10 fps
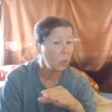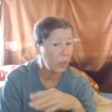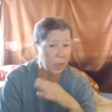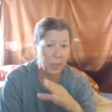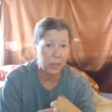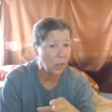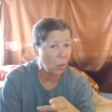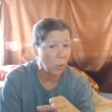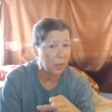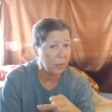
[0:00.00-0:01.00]
We needed to
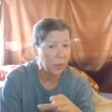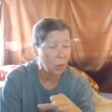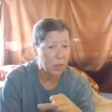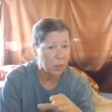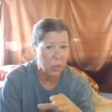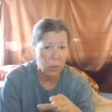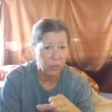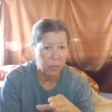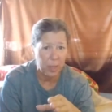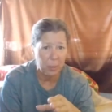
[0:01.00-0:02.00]
know where the horse was
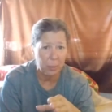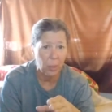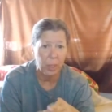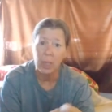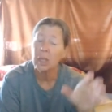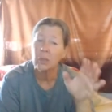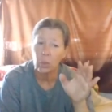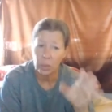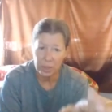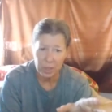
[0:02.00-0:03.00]
going from that point. The
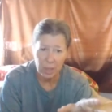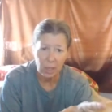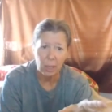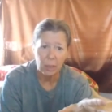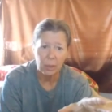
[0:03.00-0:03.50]
horse is here.